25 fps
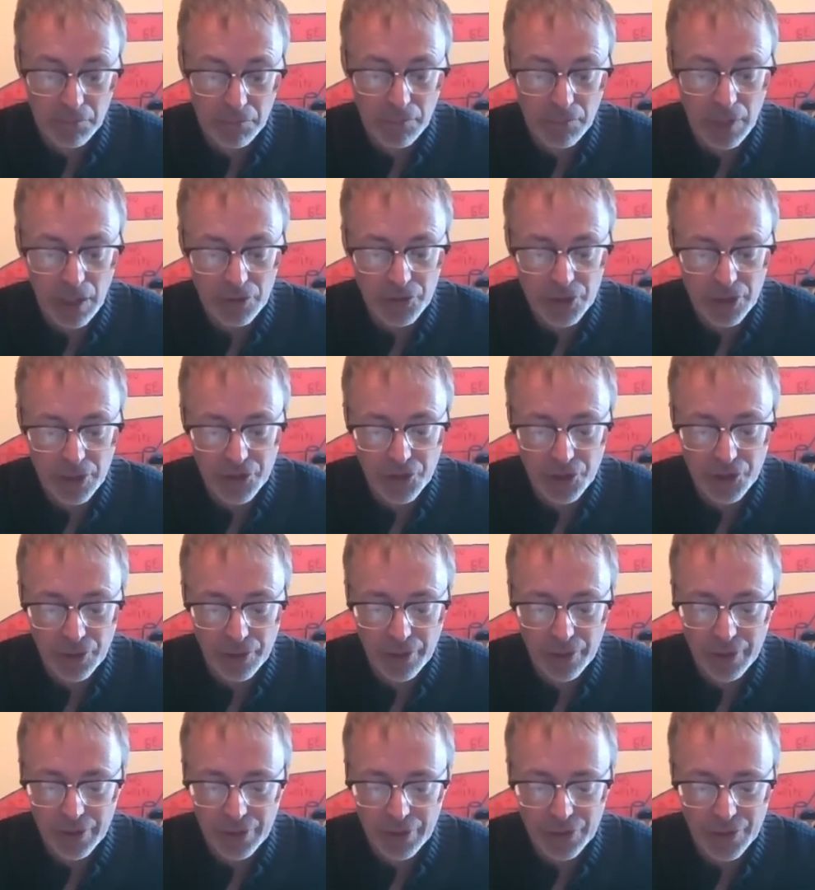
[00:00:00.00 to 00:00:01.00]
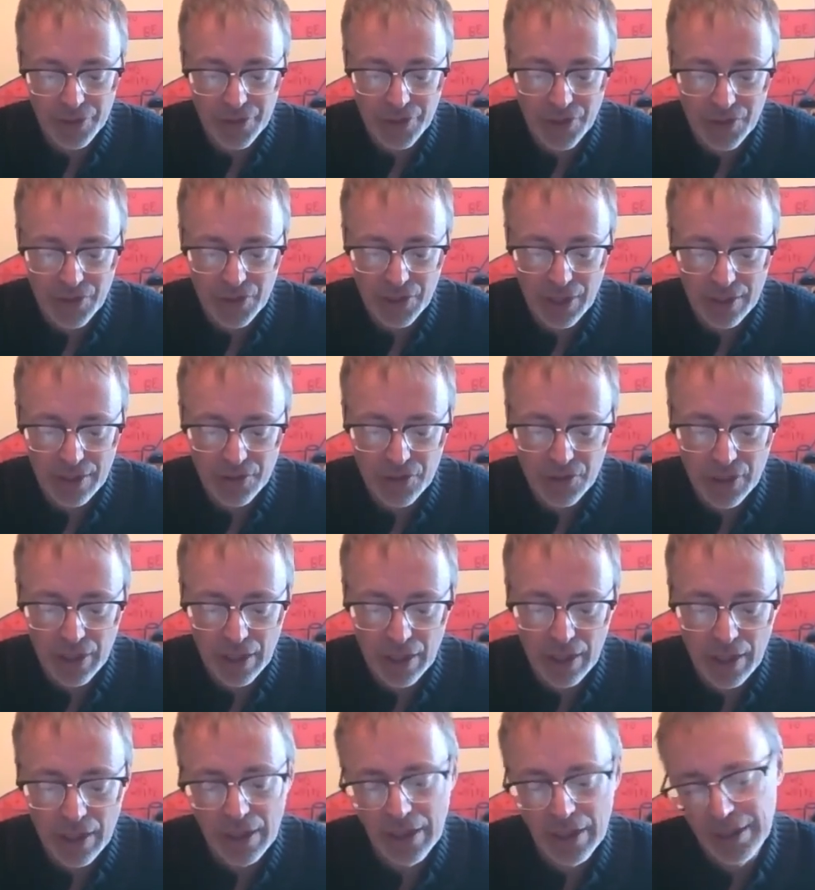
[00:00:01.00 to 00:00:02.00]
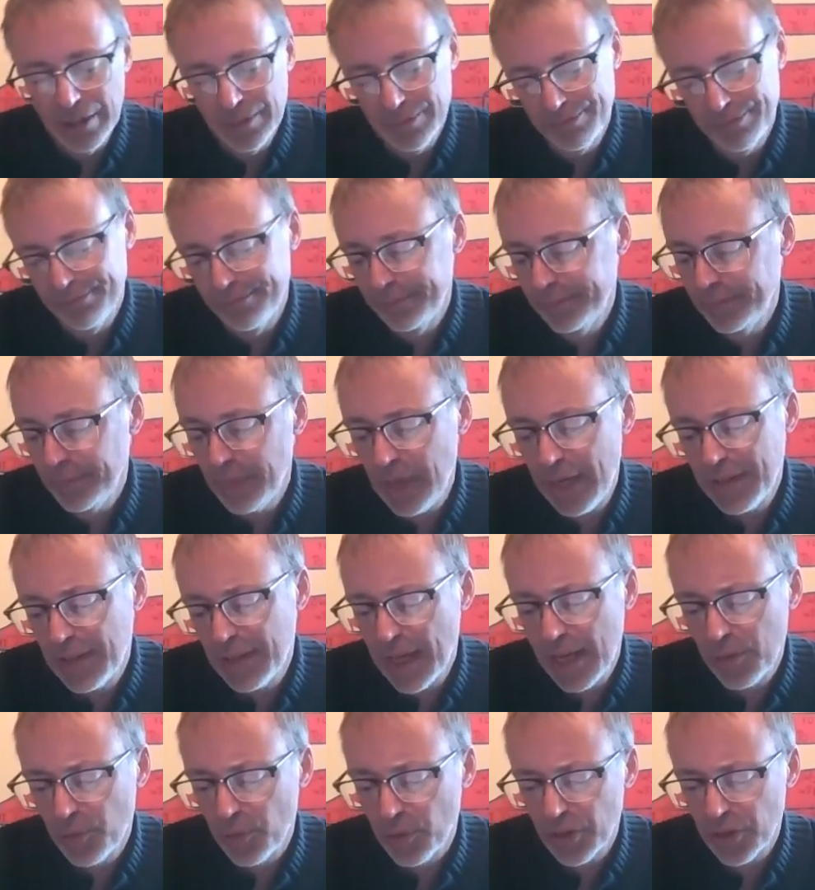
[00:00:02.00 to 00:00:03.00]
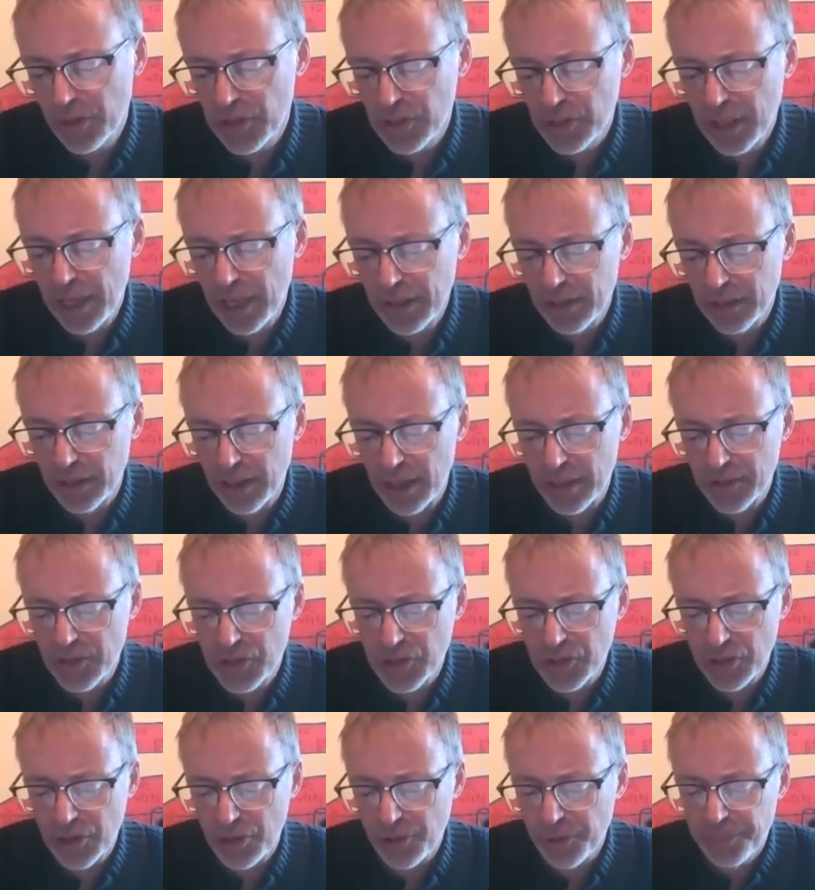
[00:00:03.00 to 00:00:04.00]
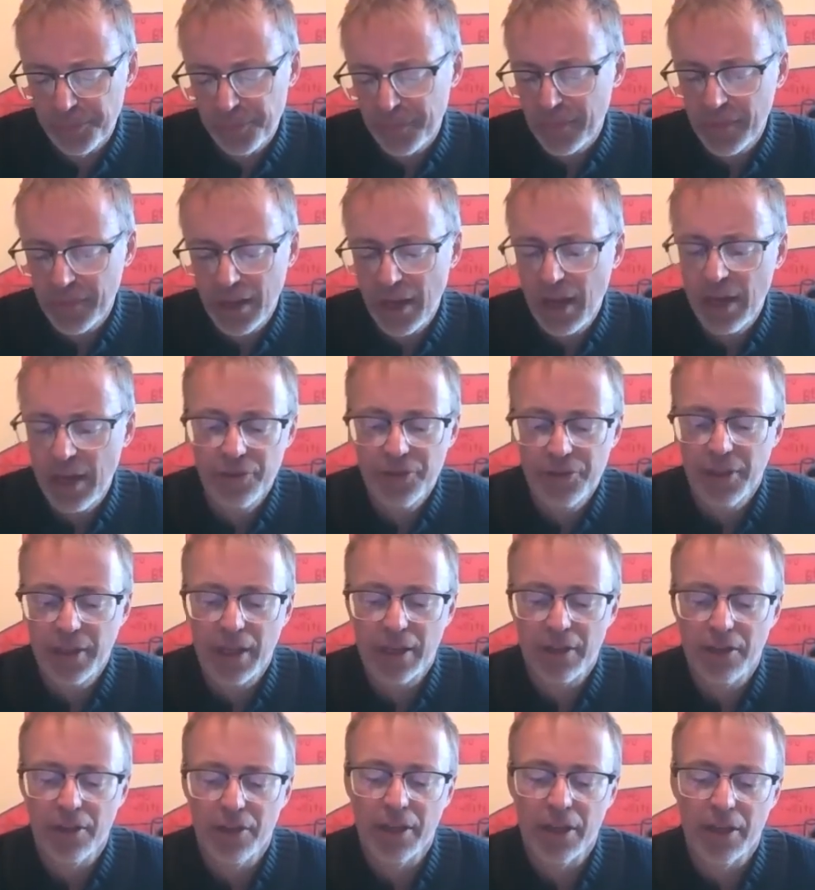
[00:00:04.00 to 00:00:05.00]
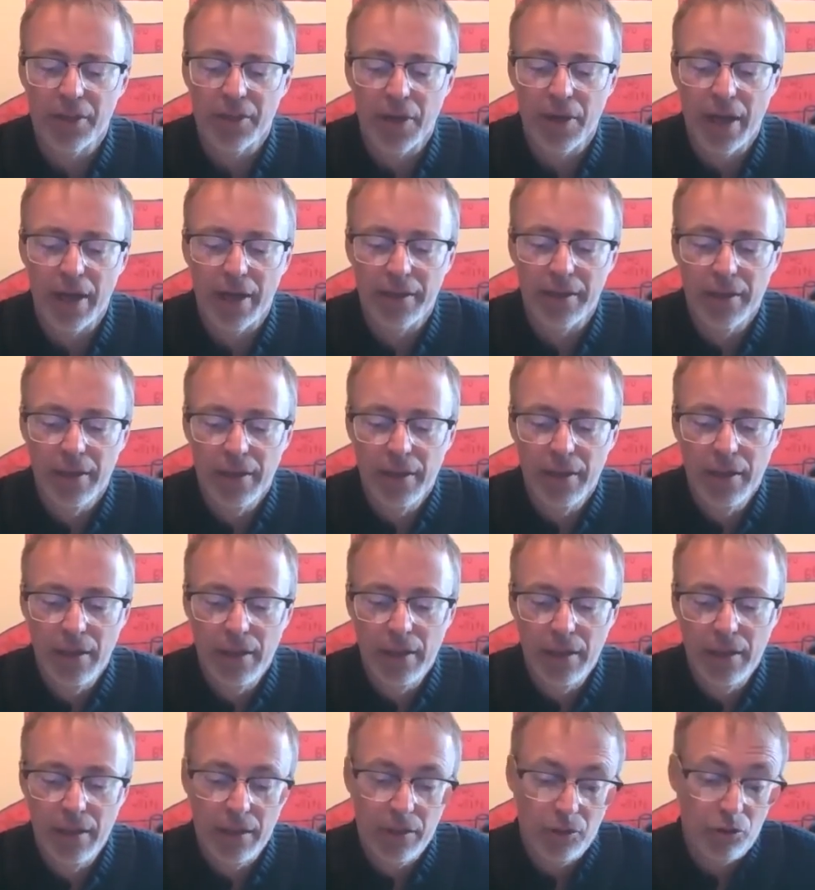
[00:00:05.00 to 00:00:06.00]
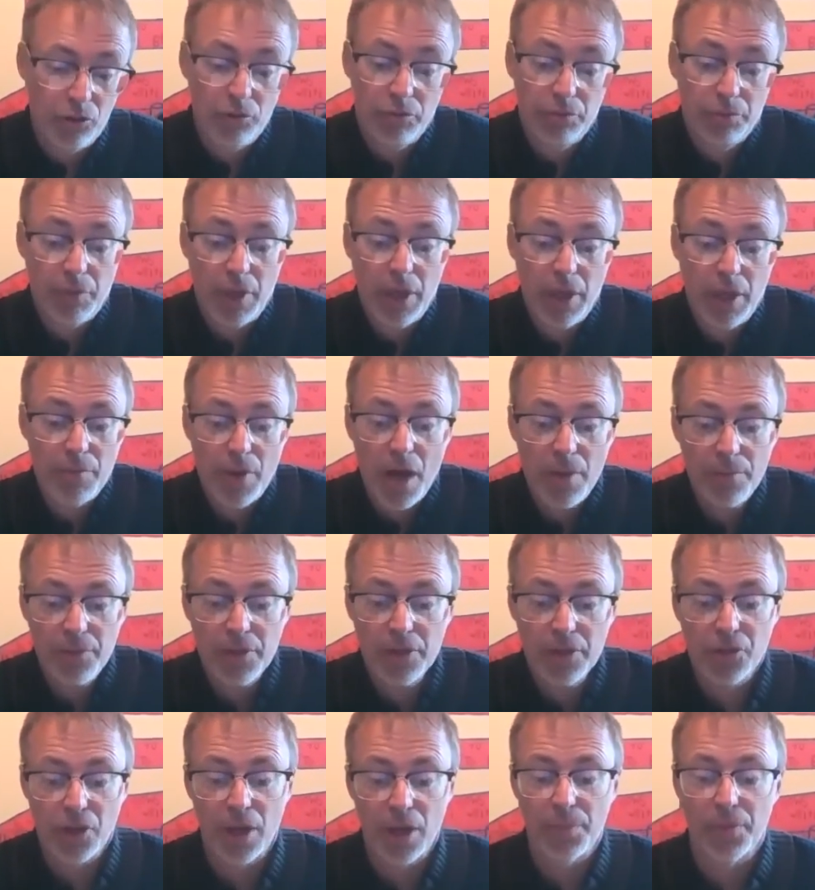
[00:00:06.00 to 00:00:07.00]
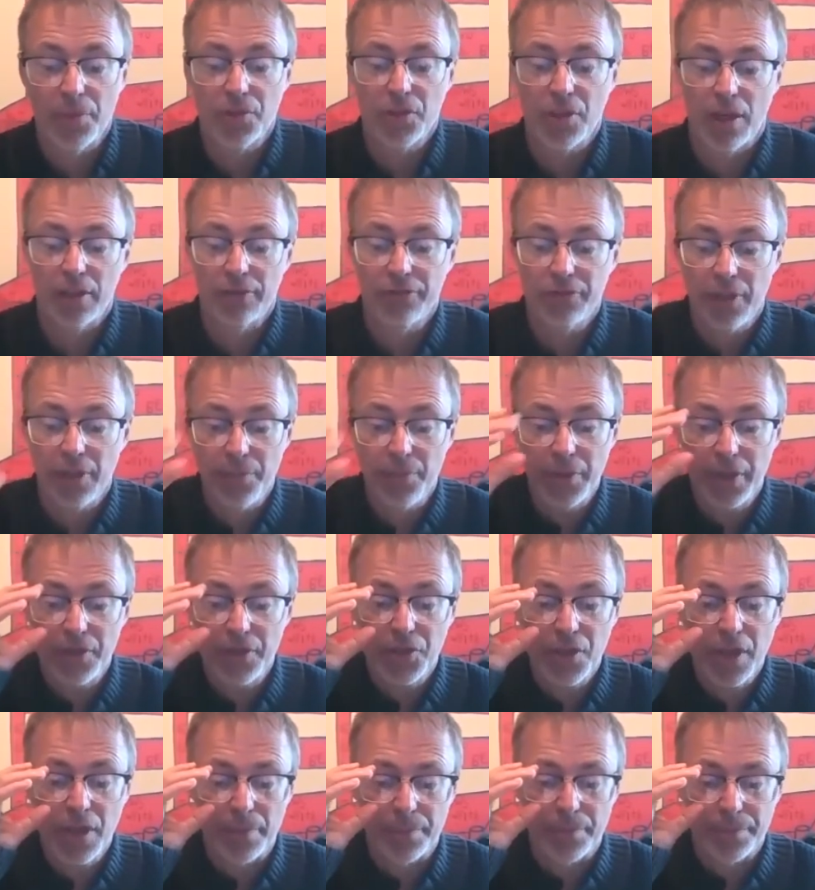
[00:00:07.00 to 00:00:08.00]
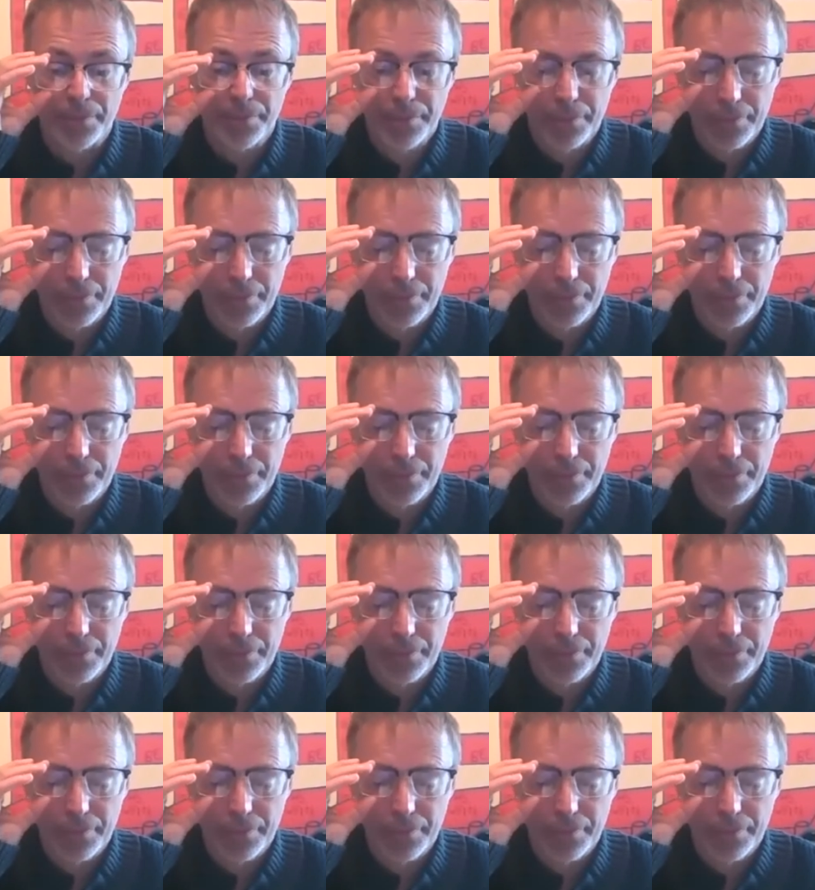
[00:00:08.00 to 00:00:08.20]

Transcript: I'll teach you, Christy says. My dad works late a lot, so I don't think I could get a ride. Well, my mom could drop us off and pick us up.